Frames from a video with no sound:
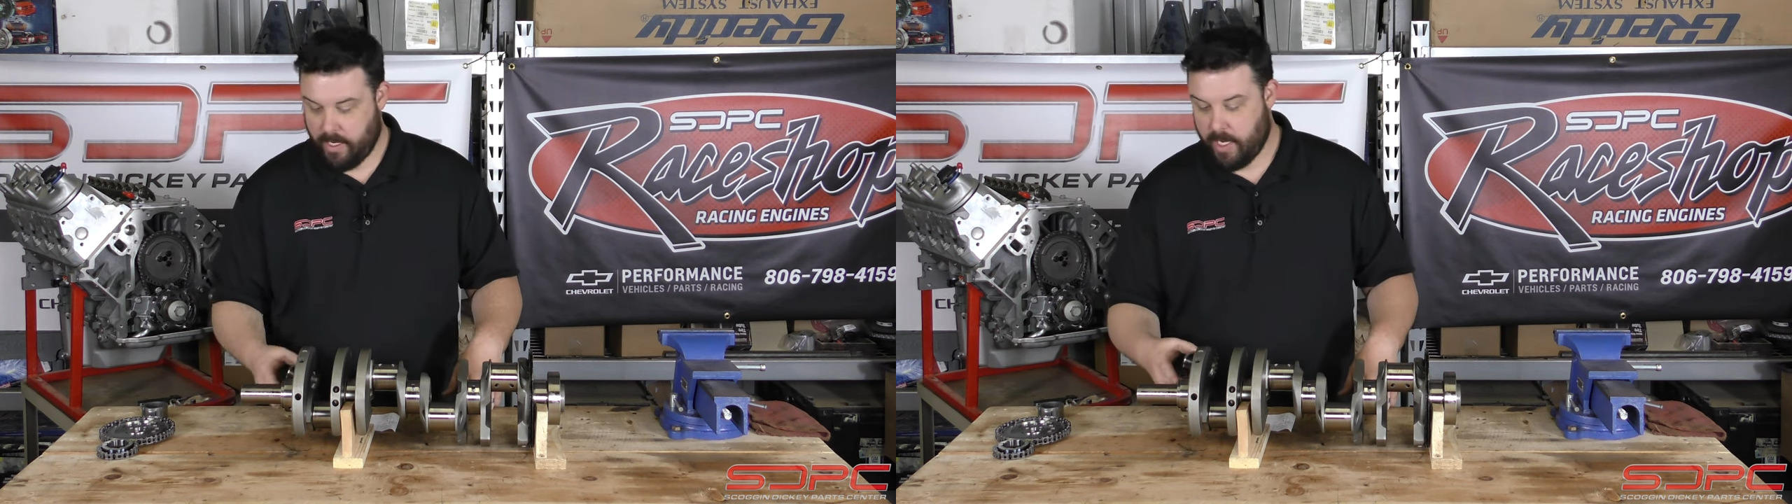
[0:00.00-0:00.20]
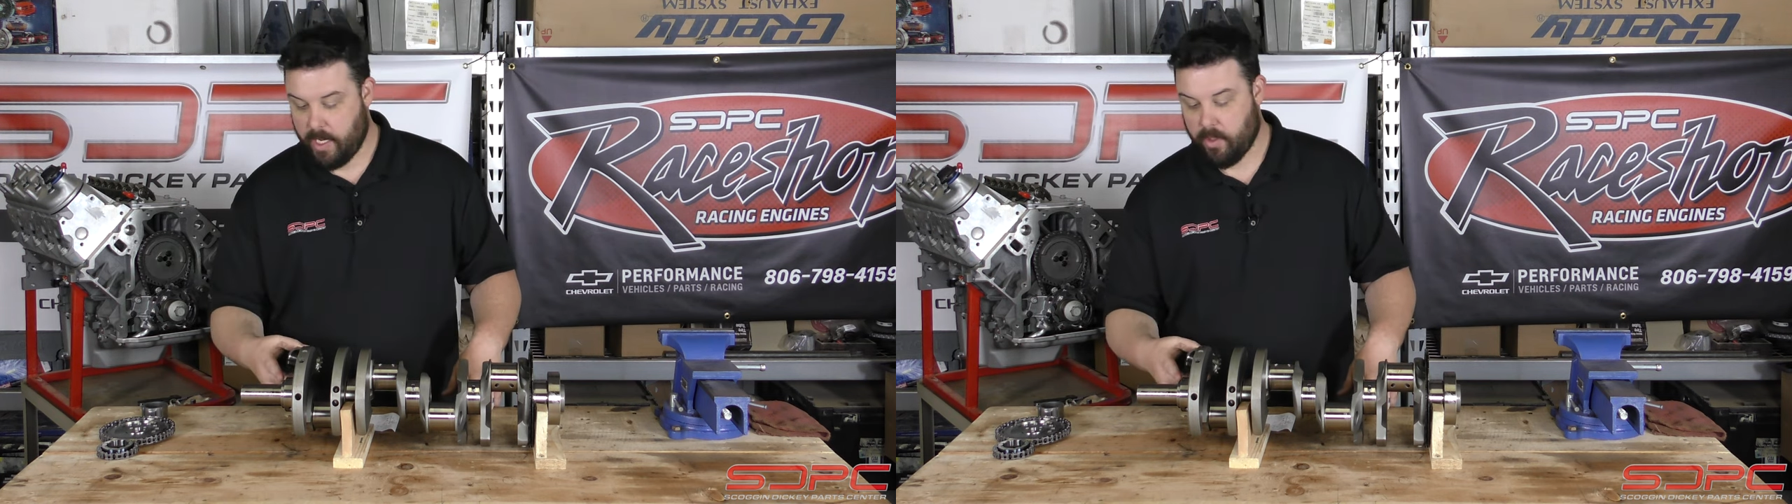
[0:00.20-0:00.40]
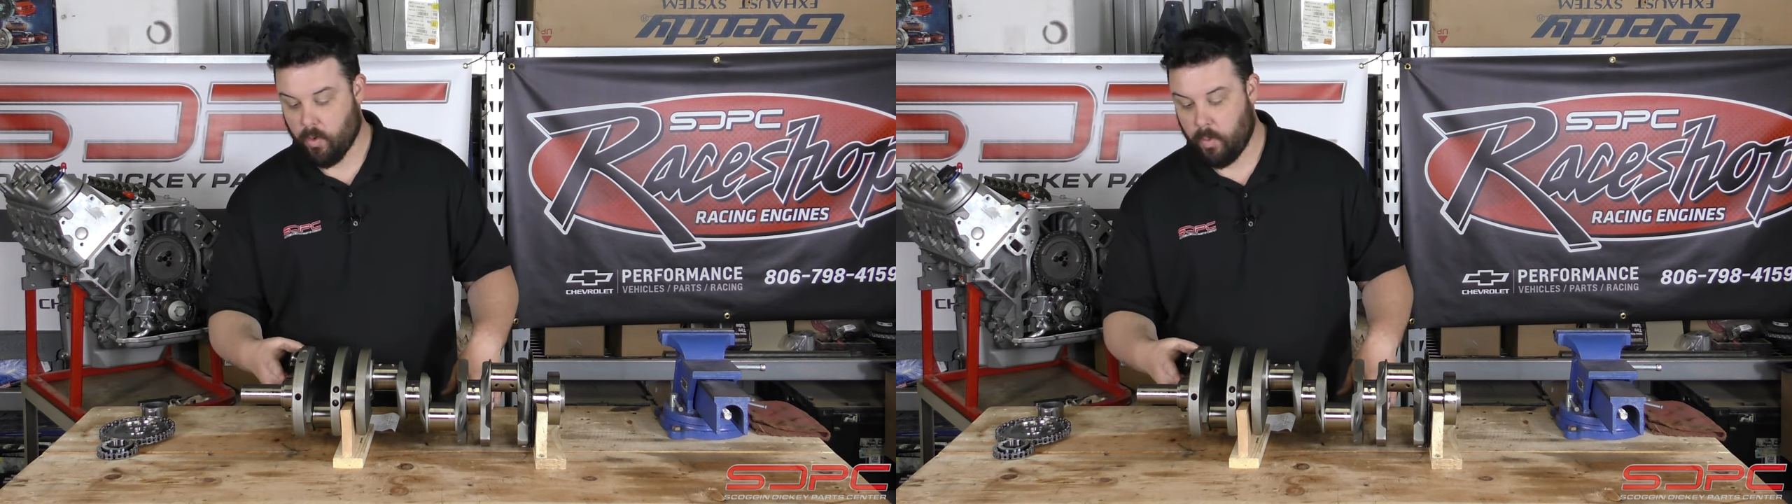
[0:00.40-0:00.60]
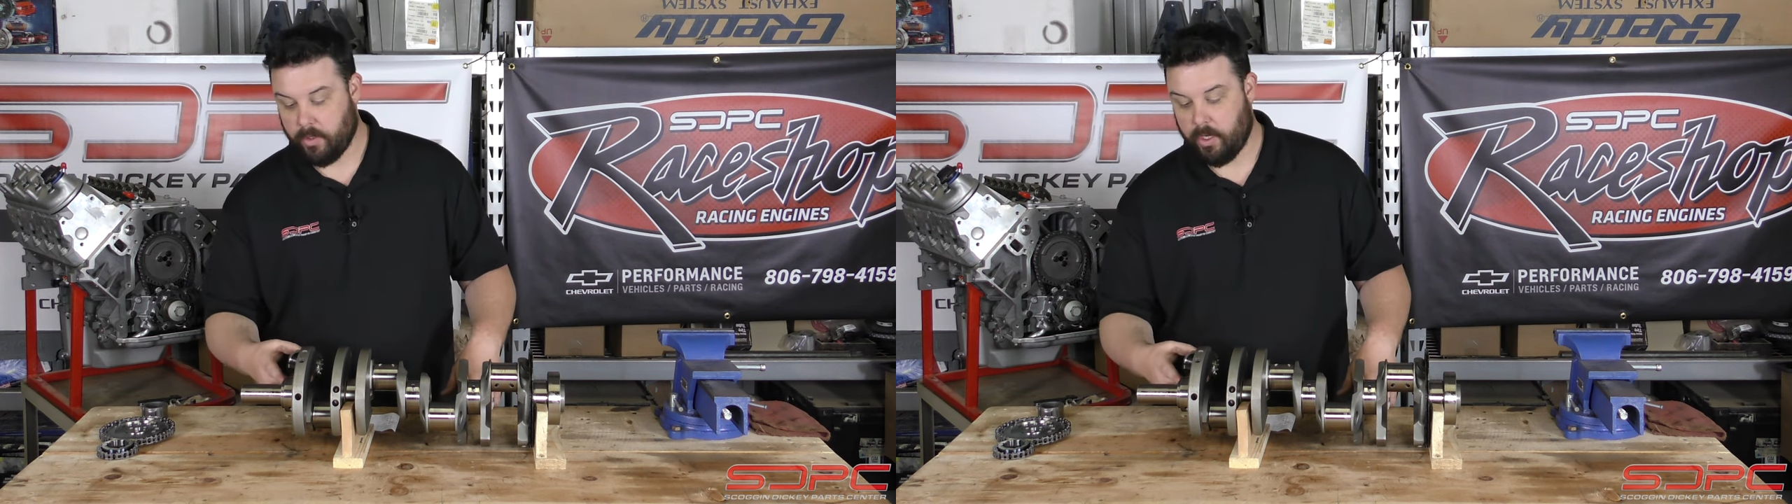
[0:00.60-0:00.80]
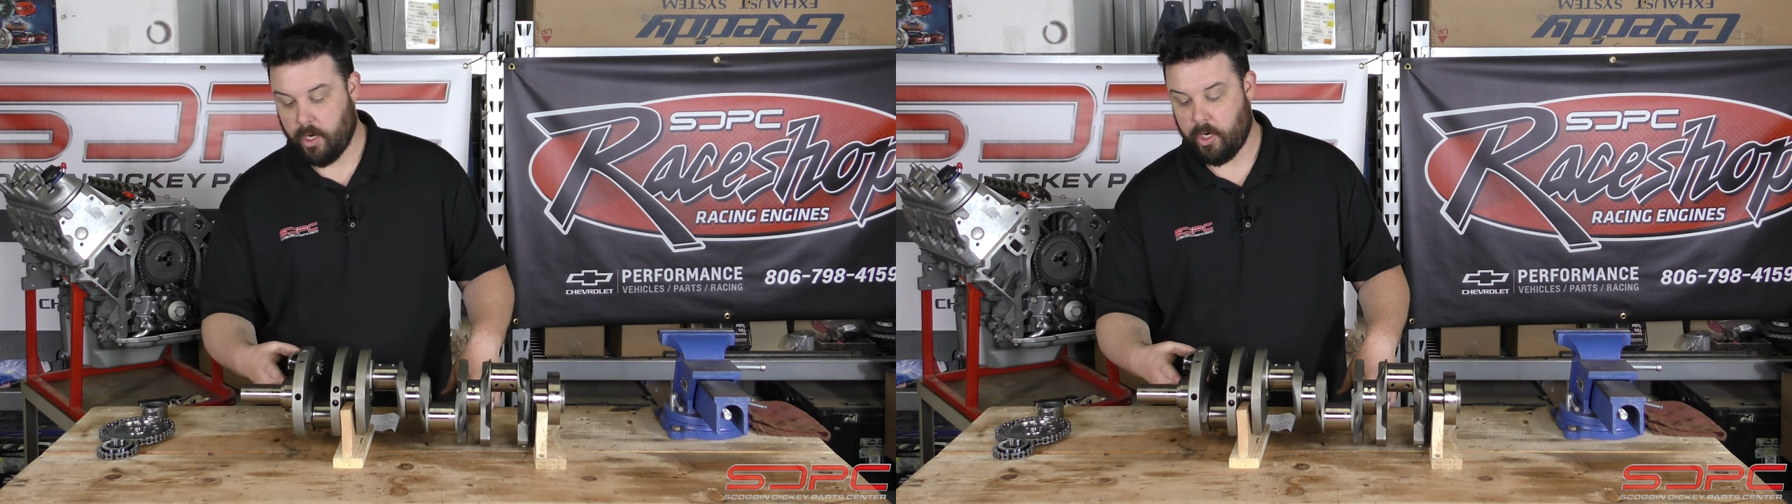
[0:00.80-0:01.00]
it either
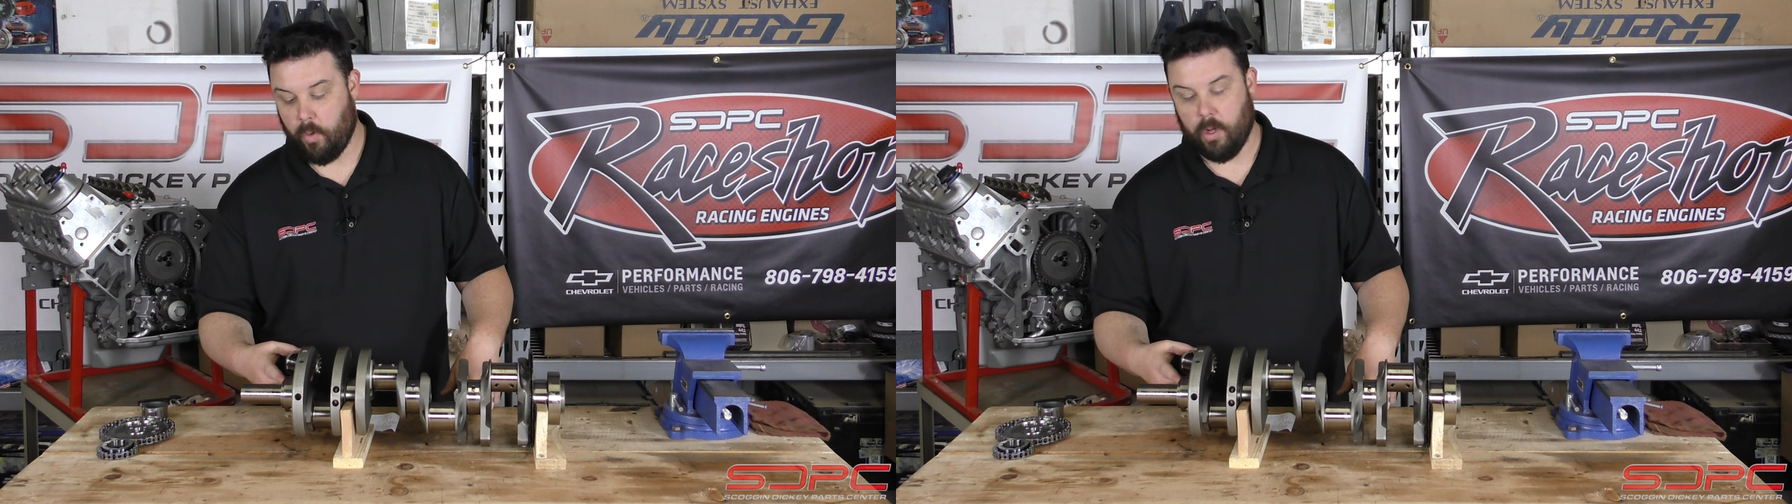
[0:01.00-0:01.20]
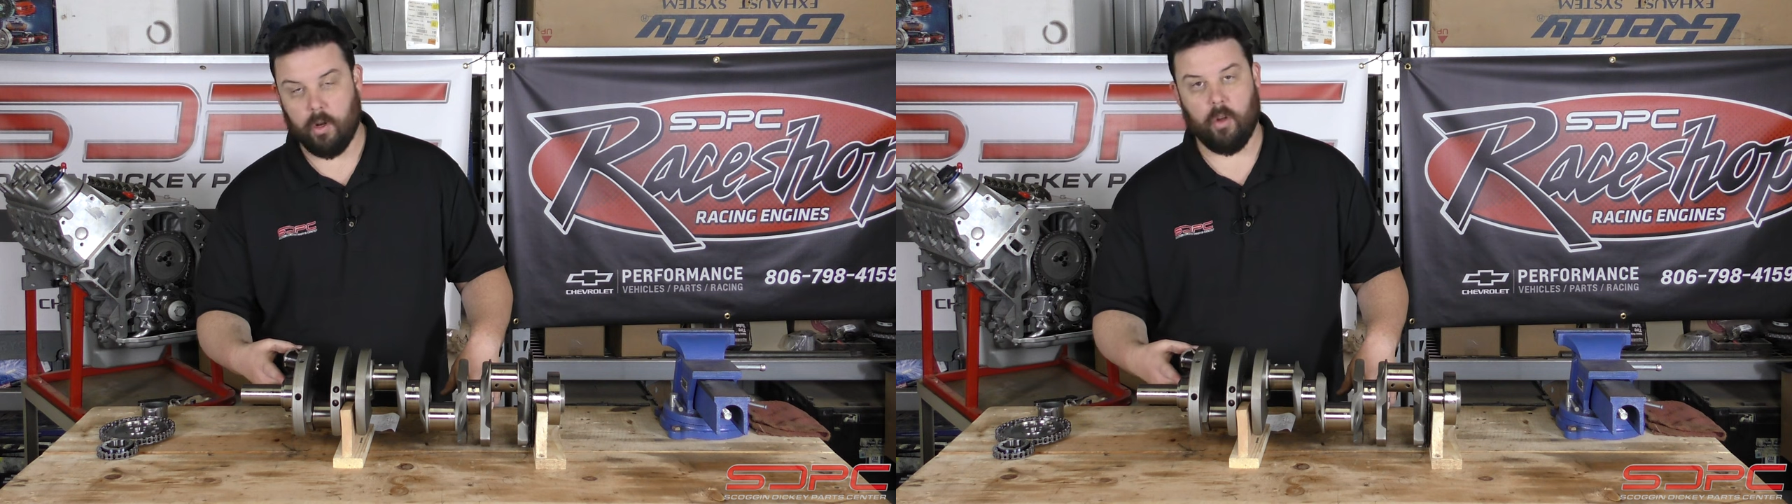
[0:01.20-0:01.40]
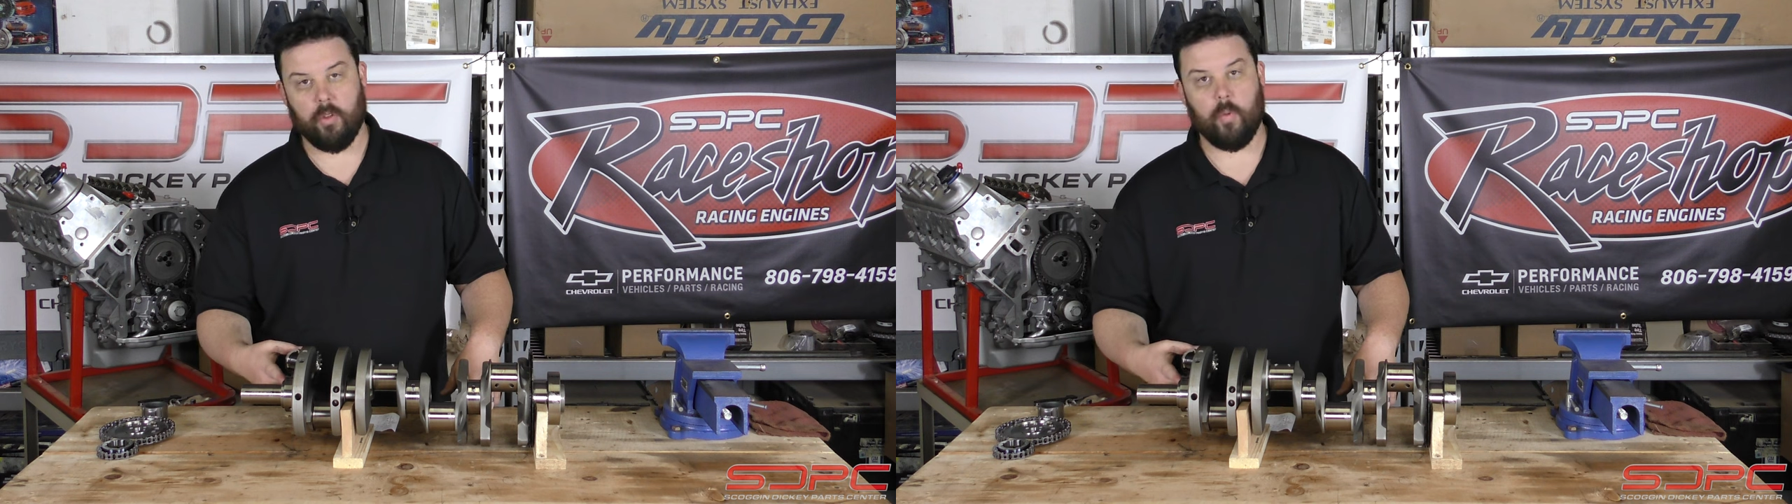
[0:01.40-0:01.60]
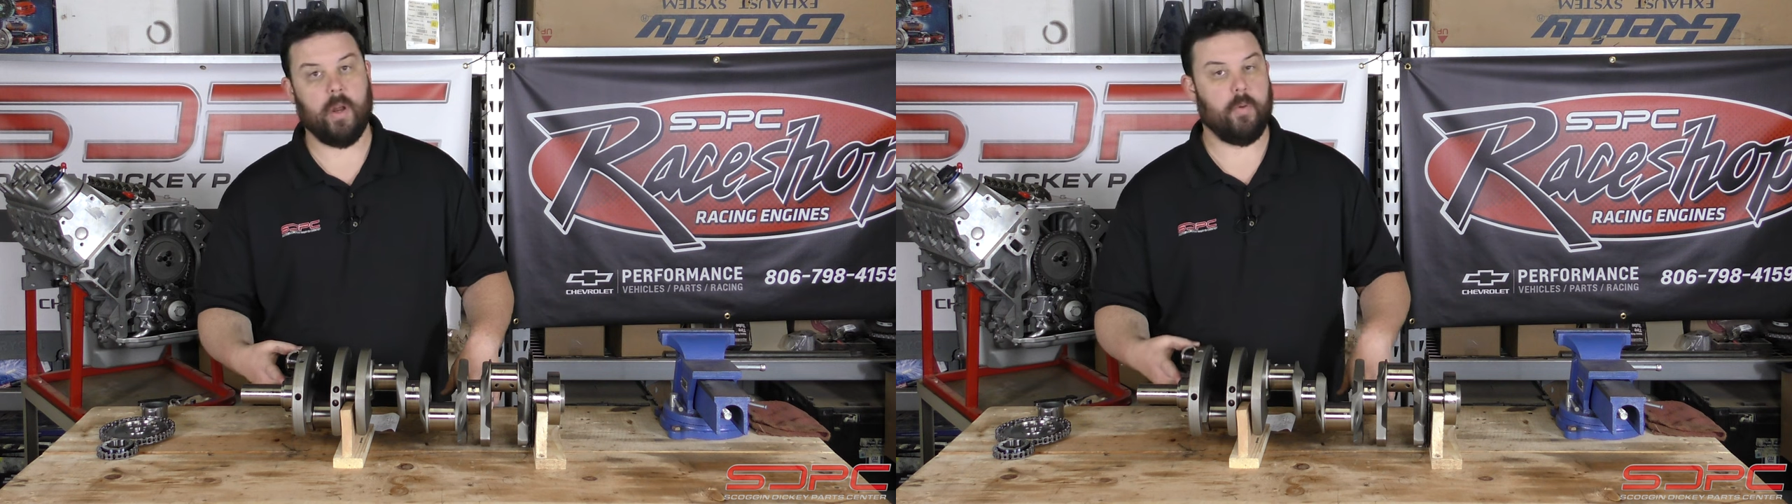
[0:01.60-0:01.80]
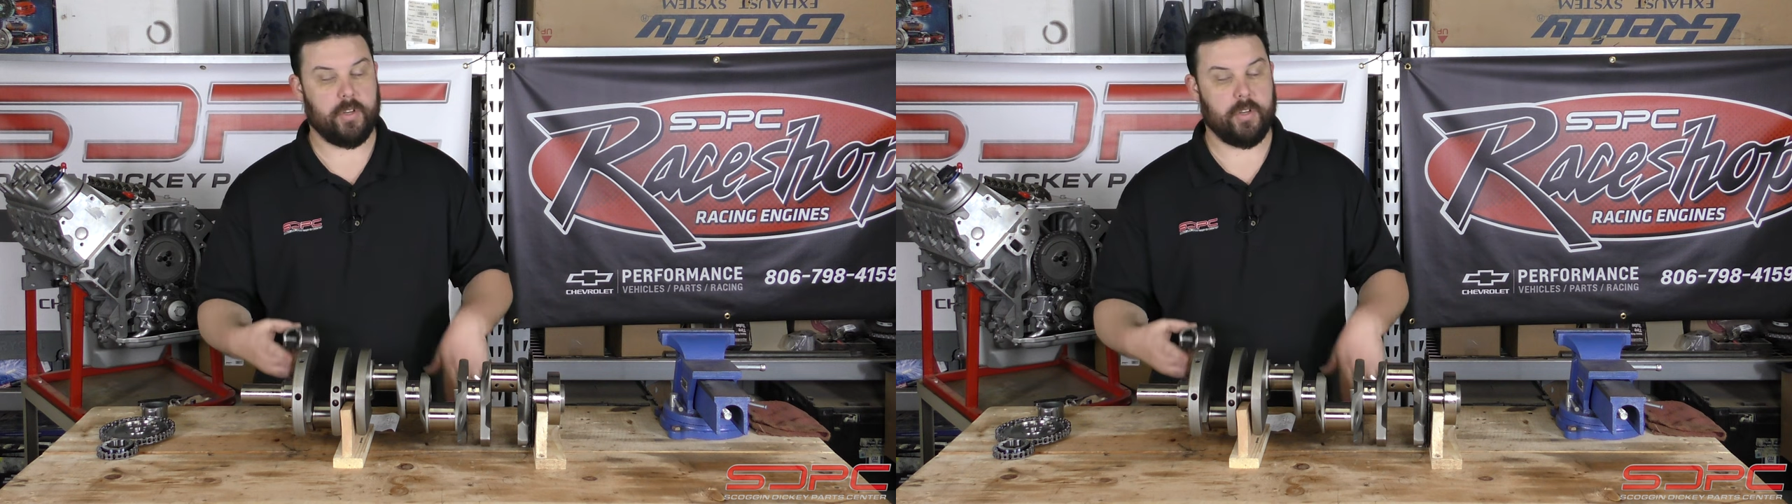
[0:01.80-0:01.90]
will not go on all the way,